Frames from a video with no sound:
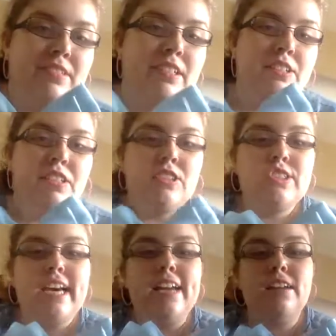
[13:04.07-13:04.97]
She had a
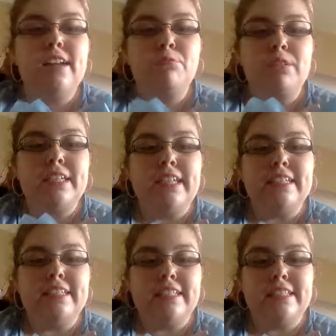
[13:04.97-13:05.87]
like, really nice Disney
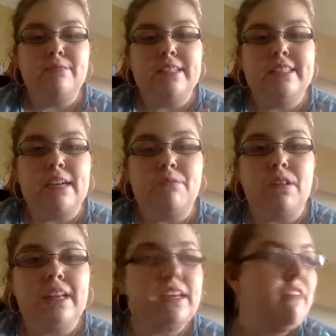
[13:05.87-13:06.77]
ones that were like
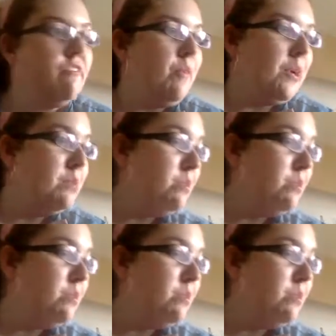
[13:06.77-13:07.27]
affordable.